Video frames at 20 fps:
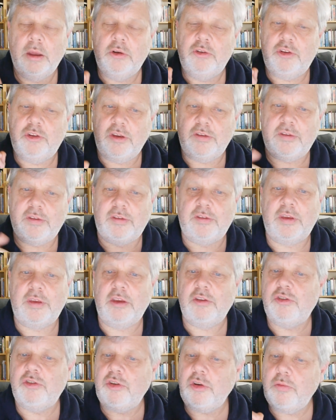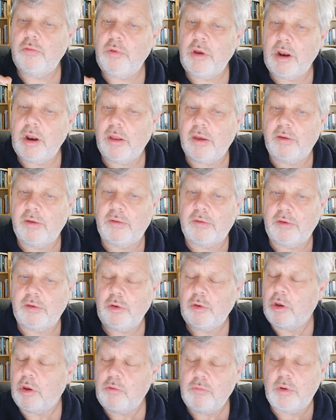Jesus says, you
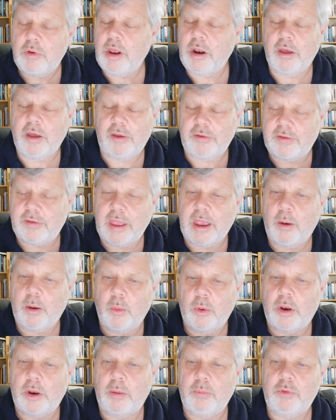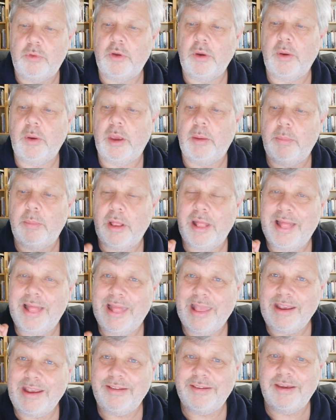don't realise now what I'm doing, but
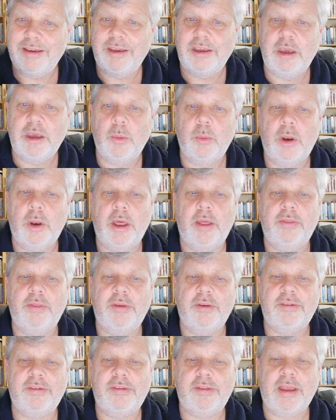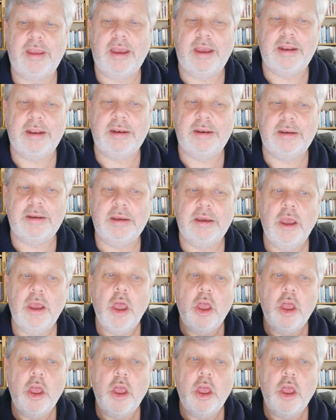later you will understand.